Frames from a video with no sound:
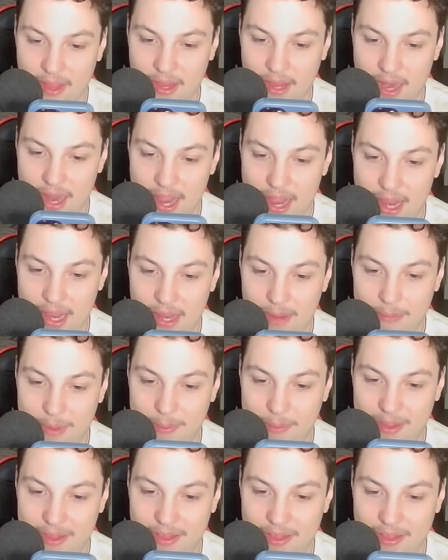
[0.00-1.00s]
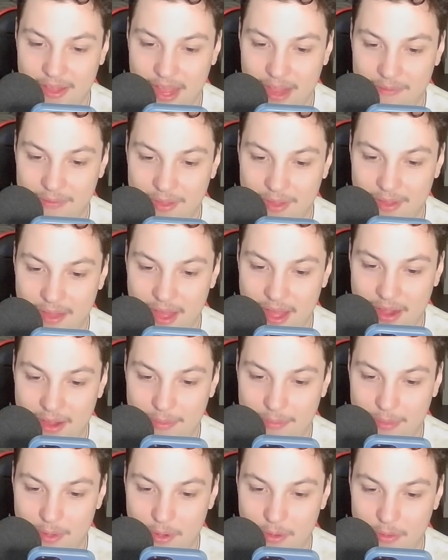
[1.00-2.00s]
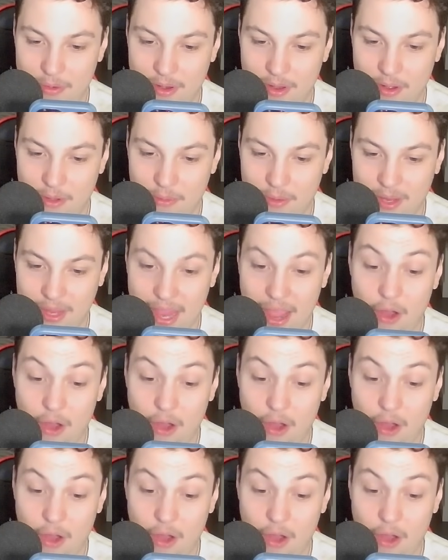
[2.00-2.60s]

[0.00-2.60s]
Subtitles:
Can I maybe save this Expo? No, we can't.